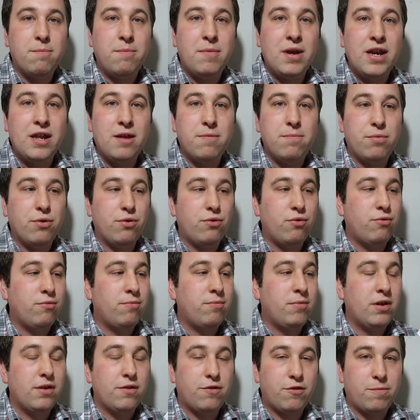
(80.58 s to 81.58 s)
Mini
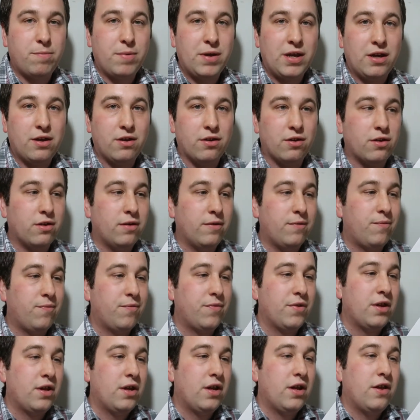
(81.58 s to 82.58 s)
Boom speaker.
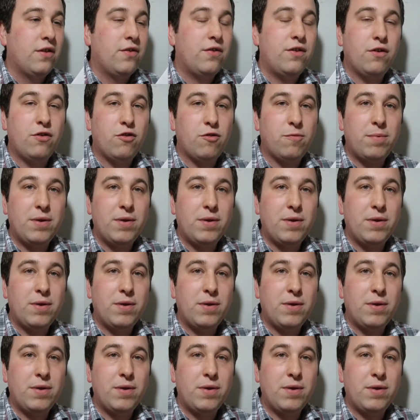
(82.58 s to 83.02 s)
This